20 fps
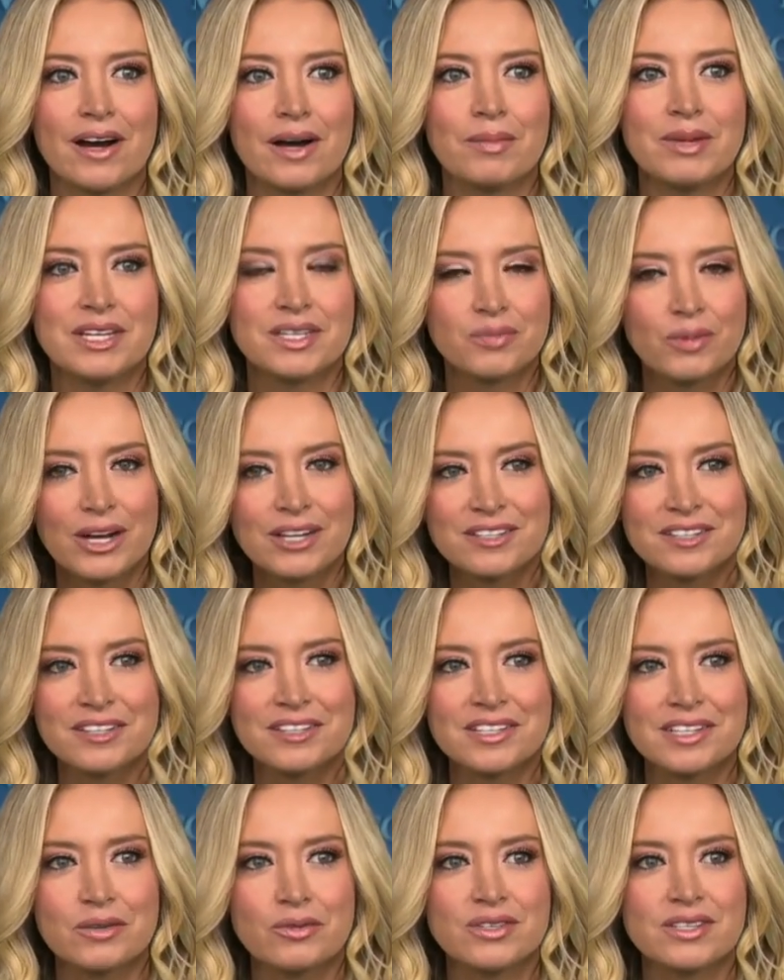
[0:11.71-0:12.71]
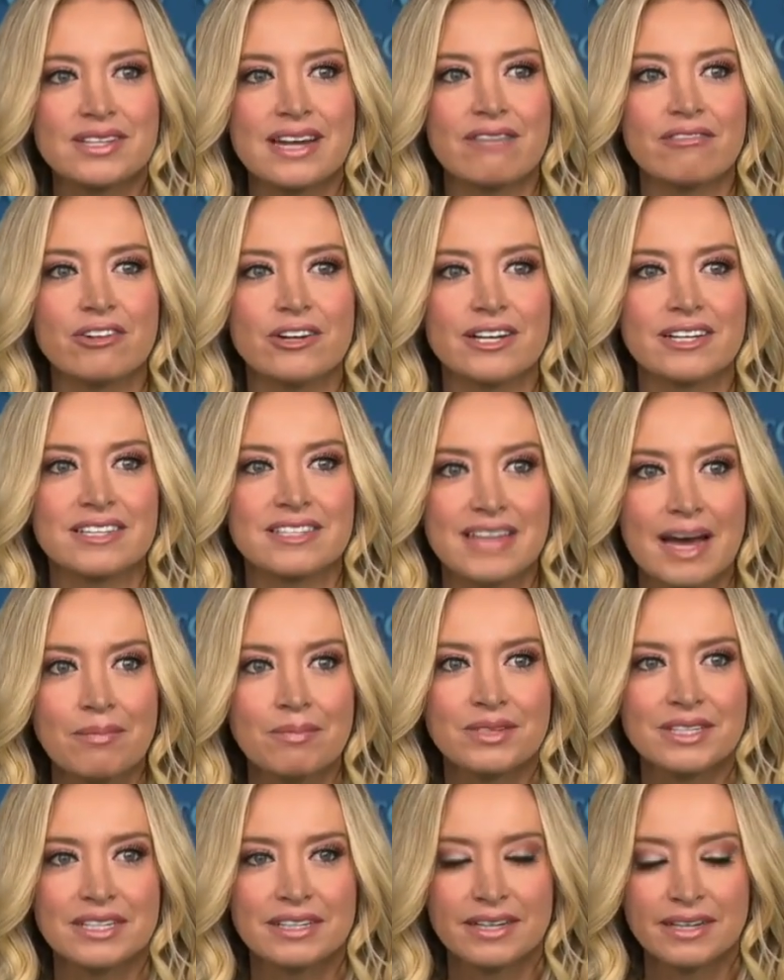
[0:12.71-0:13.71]
His presidency was never
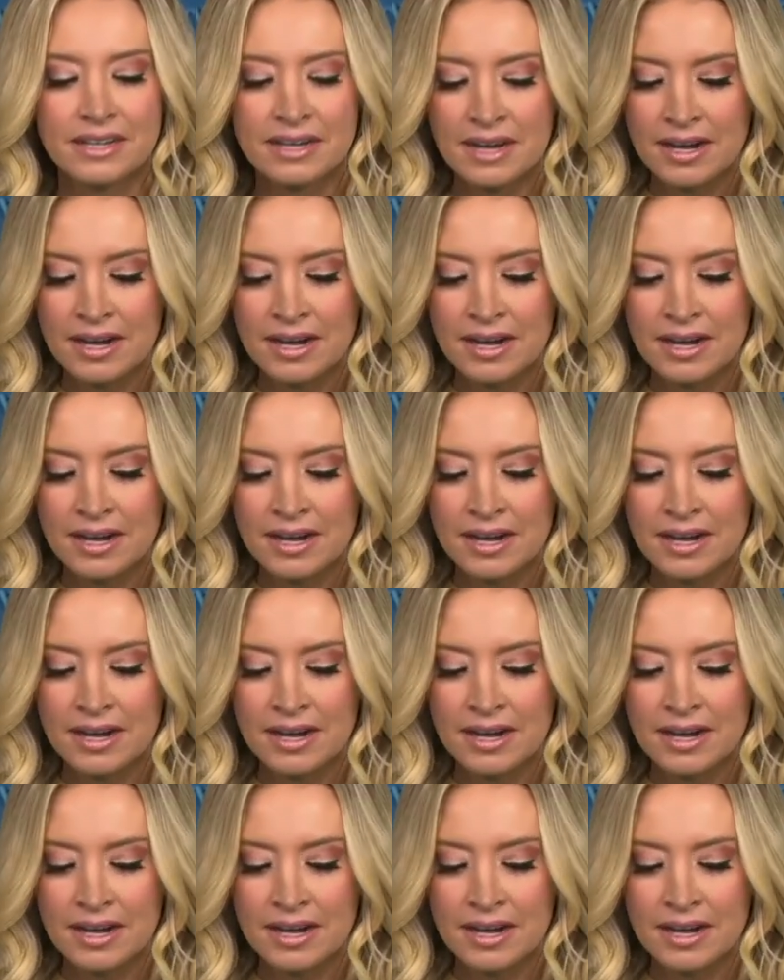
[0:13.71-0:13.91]
accepted.